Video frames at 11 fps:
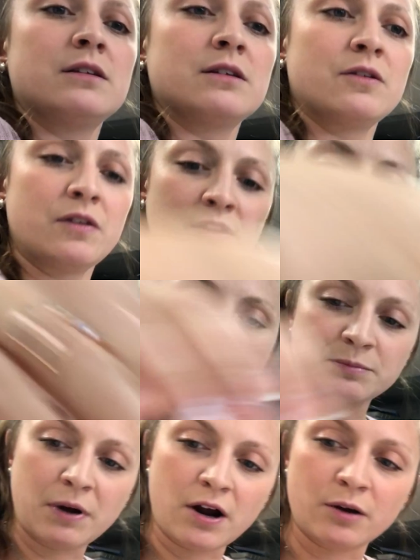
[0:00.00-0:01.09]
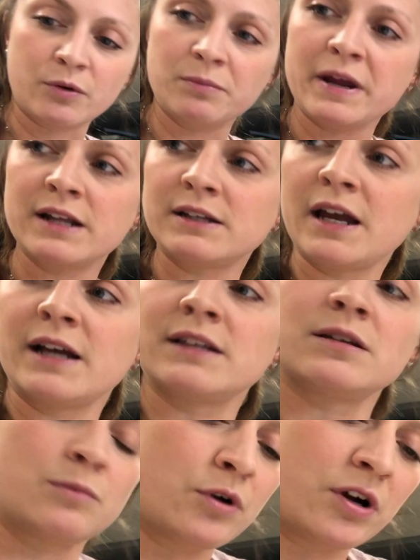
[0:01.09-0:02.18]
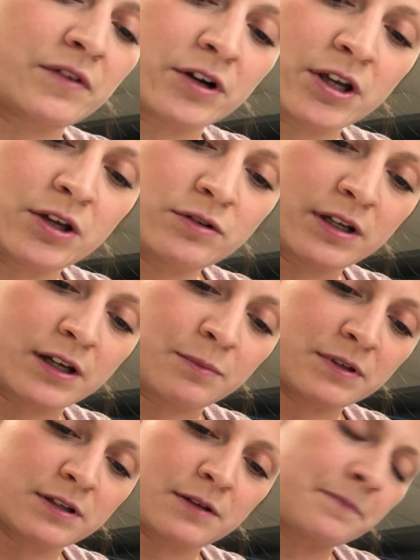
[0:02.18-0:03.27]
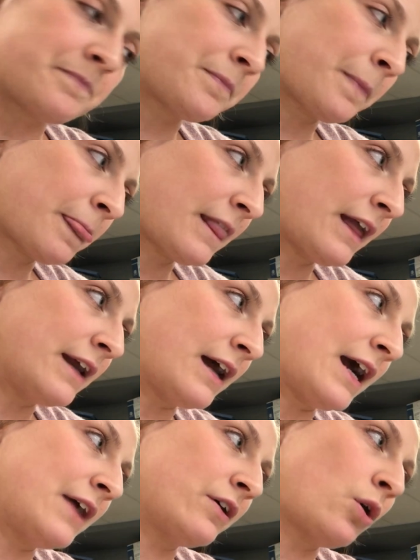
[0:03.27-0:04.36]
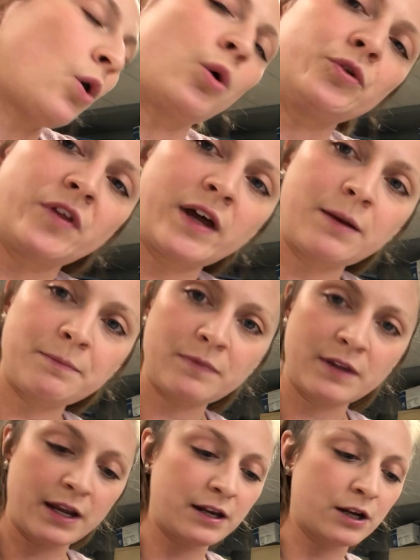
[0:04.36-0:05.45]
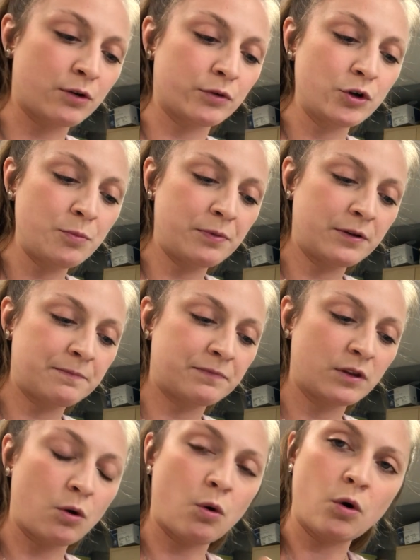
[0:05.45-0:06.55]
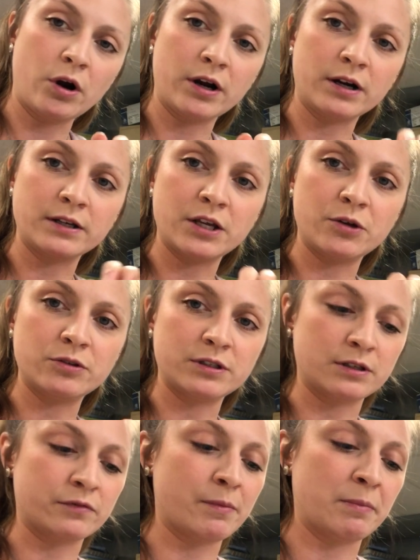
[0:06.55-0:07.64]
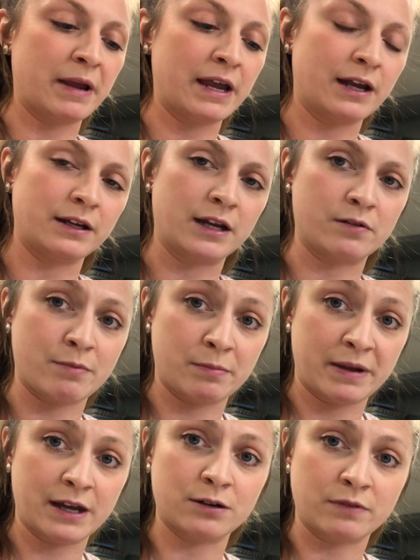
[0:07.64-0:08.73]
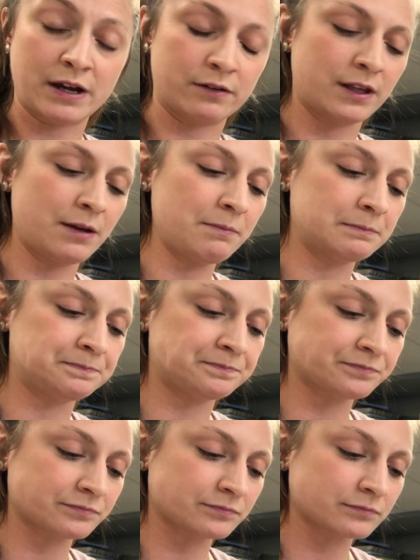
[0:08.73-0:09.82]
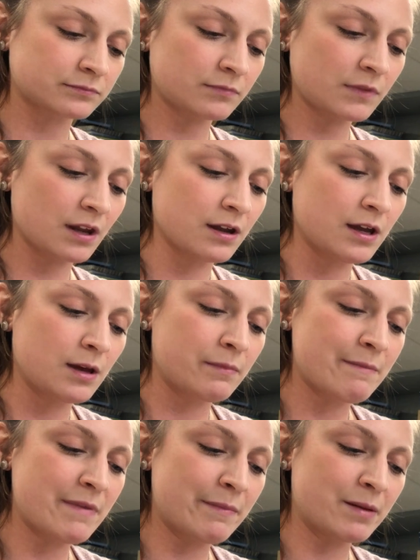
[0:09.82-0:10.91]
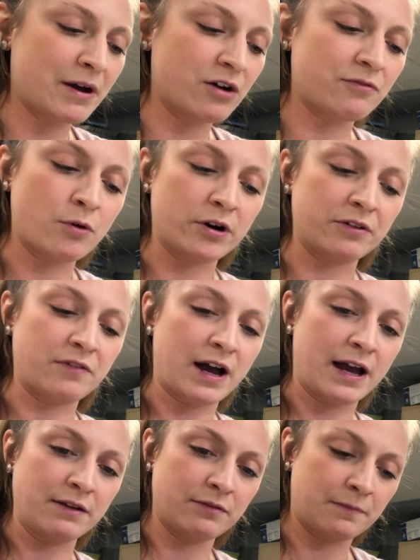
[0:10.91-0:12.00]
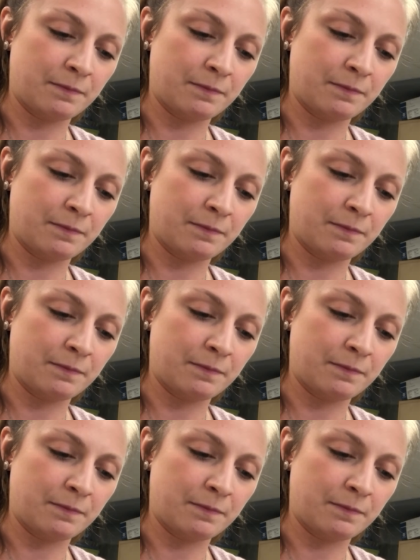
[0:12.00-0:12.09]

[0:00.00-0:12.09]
So then the last part would be to take some more of your Q-tips and either hold them in a group or use rubber band and rubber band around them. Maybe about 4 or 5.